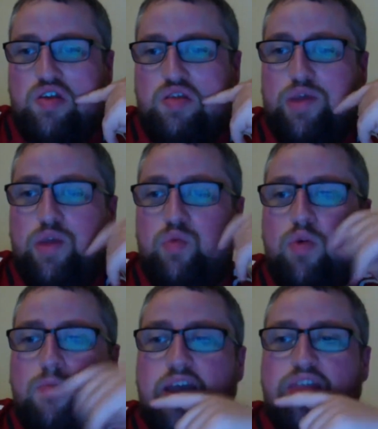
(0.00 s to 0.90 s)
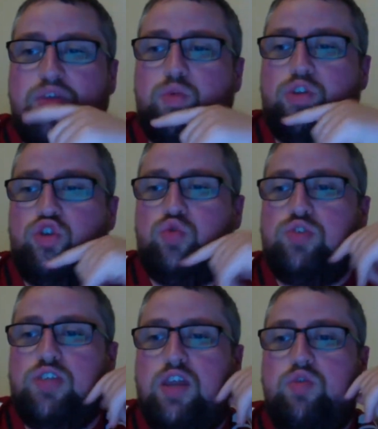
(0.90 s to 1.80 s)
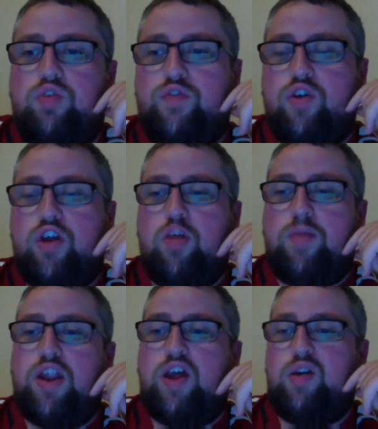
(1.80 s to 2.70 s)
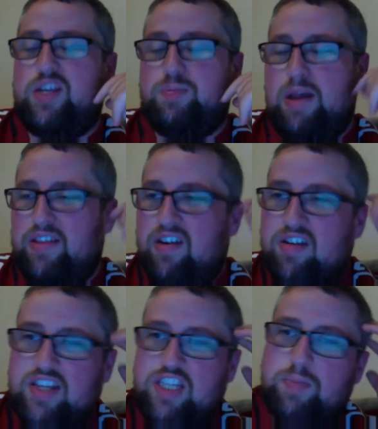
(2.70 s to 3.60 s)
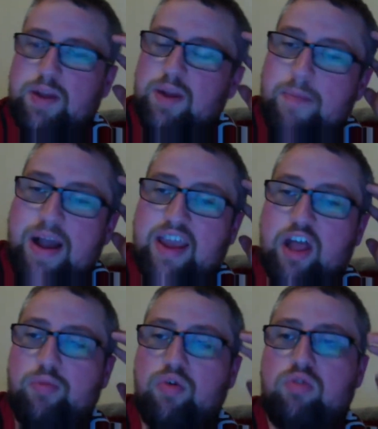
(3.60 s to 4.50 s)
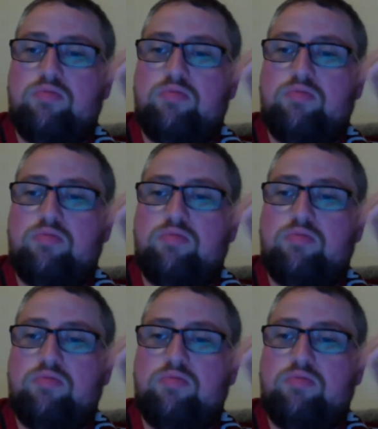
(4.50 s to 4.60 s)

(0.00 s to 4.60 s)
By what method would Jones kill the fuck out of man? A dirty spinning back elbow.